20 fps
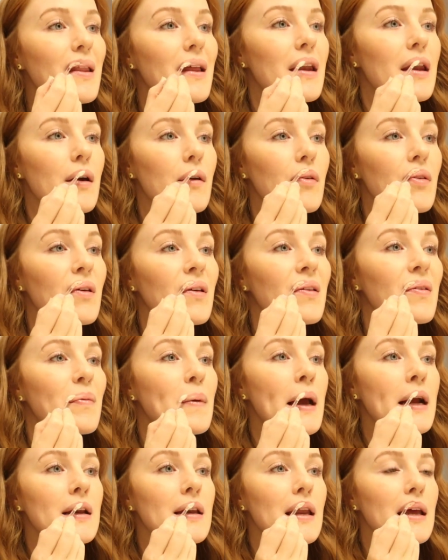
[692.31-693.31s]
than I was
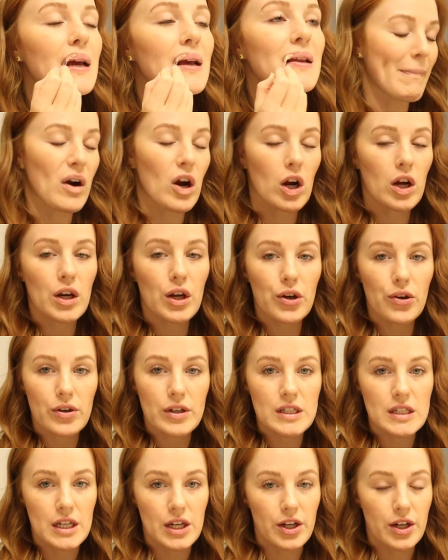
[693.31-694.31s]
expecting. We're gonna go
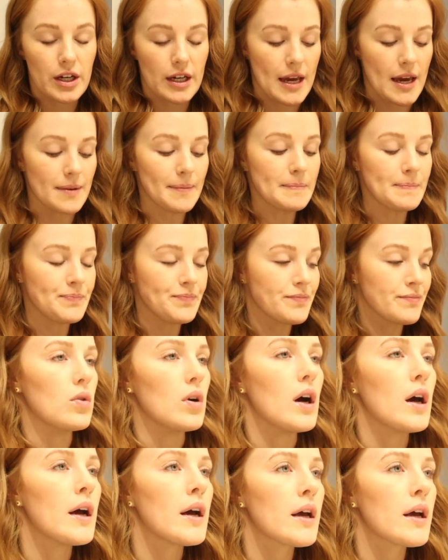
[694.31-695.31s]
to dinner again. Ooh,